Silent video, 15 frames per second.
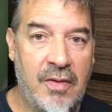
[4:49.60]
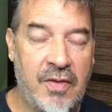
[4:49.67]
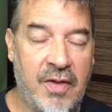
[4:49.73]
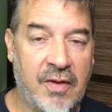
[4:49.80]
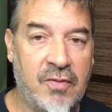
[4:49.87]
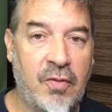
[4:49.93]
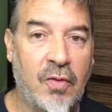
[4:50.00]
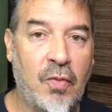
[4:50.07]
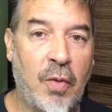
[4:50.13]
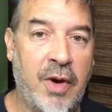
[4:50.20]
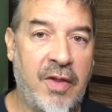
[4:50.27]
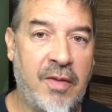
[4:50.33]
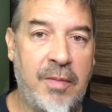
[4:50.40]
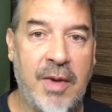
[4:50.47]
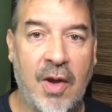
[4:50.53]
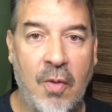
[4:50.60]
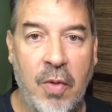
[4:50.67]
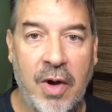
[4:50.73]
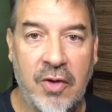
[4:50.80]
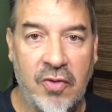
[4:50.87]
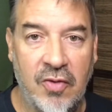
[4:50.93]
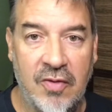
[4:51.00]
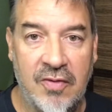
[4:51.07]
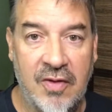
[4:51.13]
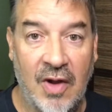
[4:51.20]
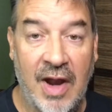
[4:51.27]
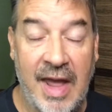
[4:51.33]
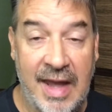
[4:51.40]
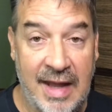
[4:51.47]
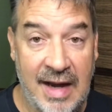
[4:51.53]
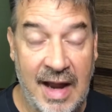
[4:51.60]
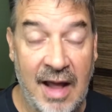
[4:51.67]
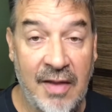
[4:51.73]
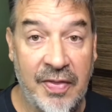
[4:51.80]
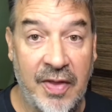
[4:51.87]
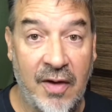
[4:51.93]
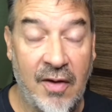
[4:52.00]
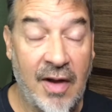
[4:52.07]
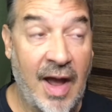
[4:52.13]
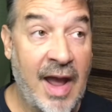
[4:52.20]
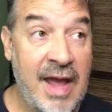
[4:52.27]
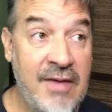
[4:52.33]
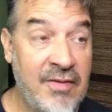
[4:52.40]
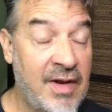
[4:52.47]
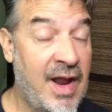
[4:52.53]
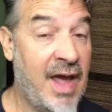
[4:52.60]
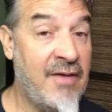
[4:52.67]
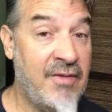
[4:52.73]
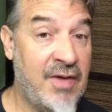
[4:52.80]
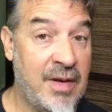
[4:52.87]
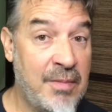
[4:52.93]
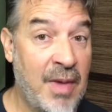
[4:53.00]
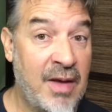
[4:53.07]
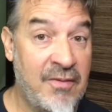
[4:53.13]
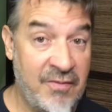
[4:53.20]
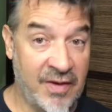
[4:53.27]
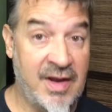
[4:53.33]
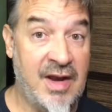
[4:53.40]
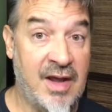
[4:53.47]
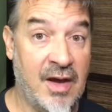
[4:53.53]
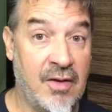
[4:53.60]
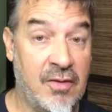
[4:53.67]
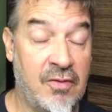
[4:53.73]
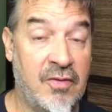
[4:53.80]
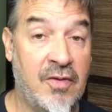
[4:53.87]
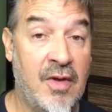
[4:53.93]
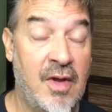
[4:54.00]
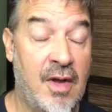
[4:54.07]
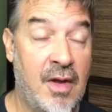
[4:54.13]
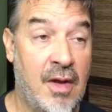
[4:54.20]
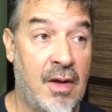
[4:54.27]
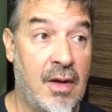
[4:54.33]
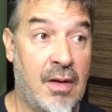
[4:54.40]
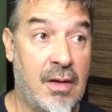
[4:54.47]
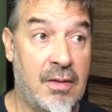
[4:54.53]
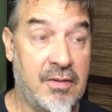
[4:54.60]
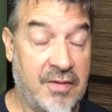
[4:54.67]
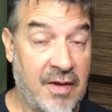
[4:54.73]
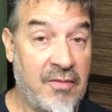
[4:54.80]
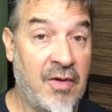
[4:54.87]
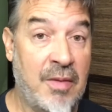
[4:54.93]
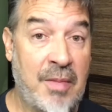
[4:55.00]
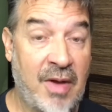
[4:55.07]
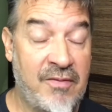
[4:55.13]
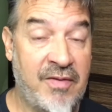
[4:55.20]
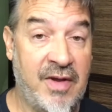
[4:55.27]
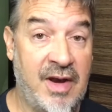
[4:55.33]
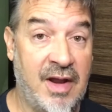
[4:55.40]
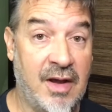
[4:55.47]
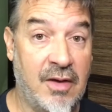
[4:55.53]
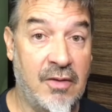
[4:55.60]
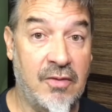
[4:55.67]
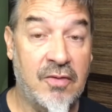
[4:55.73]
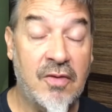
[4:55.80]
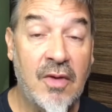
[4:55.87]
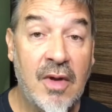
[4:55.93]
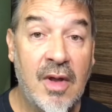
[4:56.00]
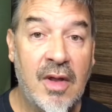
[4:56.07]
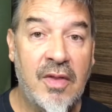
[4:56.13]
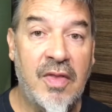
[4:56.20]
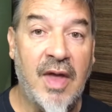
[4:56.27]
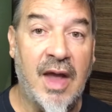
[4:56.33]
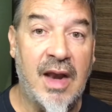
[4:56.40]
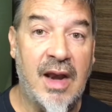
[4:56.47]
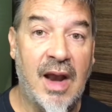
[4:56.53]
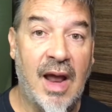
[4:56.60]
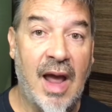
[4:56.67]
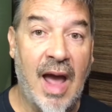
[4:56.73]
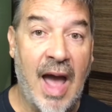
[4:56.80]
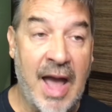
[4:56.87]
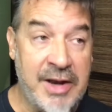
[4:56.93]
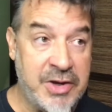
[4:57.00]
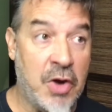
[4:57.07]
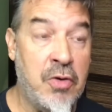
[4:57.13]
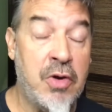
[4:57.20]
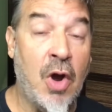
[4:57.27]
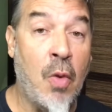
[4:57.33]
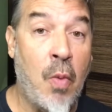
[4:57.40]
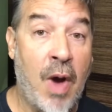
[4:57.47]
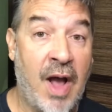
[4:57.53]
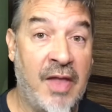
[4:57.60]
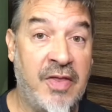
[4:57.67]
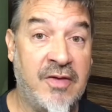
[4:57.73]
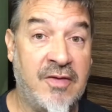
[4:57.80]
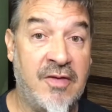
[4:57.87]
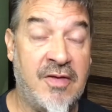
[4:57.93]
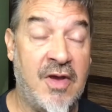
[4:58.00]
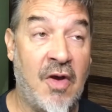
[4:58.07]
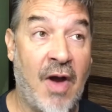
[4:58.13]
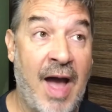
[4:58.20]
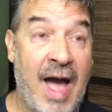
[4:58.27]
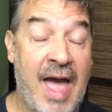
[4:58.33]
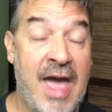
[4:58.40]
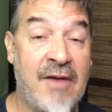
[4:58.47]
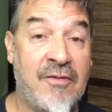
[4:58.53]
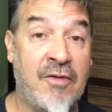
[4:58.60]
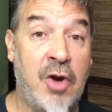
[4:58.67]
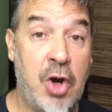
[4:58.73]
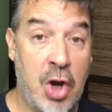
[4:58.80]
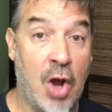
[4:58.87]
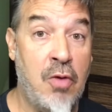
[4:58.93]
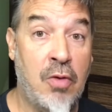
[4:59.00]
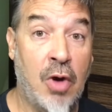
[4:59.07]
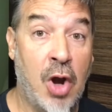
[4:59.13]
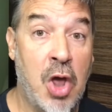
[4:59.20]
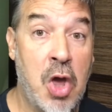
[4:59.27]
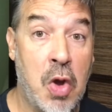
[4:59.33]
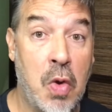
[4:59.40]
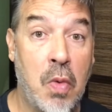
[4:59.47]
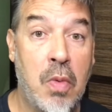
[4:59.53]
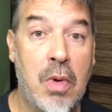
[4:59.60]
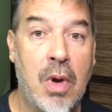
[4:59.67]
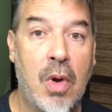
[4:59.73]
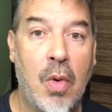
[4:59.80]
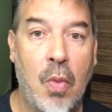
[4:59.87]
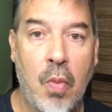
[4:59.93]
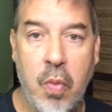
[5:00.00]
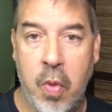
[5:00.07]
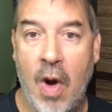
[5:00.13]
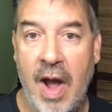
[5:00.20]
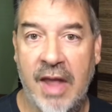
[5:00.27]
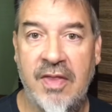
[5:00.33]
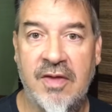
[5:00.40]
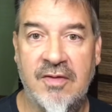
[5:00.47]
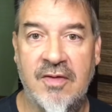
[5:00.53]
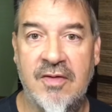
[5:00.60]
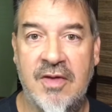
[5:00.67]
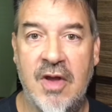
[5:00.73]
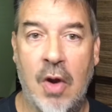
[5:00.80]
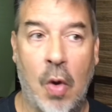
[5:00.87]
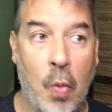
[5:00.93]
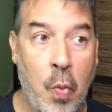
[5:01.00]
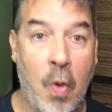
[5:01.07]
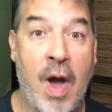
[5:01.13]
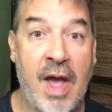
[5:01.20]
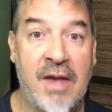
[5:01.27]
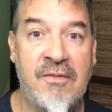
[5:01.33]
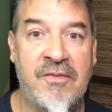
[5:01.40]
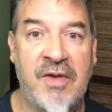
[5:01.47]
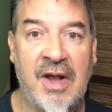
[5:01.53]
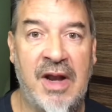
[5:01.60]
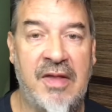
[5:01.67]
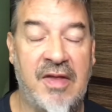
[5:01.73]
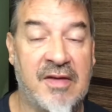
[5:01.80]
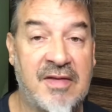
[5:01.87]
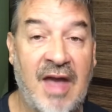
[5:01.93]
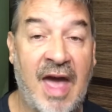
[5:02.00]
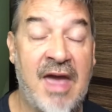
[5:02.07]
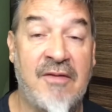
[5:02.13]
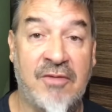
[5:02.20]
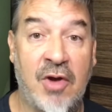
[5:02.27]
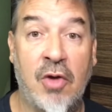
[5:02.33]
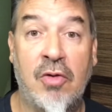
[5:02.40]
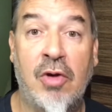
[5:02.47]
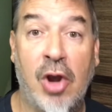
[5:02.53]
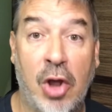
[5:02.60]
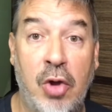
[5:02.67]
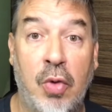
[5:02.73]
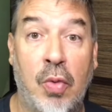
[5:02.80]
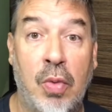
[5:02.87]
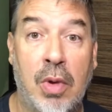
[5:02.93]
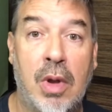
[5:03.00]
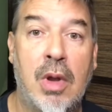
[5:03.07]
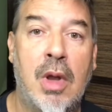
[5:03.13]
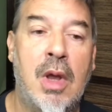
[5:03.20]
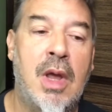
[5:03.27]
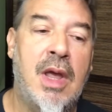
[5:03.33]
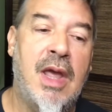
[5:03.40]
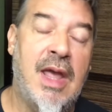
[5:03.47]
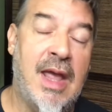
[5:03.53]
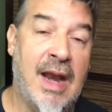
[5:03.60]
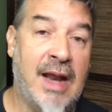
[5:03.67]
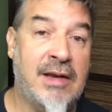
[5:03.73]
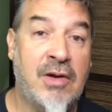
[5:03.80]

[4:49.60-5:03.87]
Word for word: this was one of the big questions still hanging out there. I even have it in my videos several of my videos that I don't know why this is here. I have no clue why this is here, why I'm feeling this. I have no clue. And I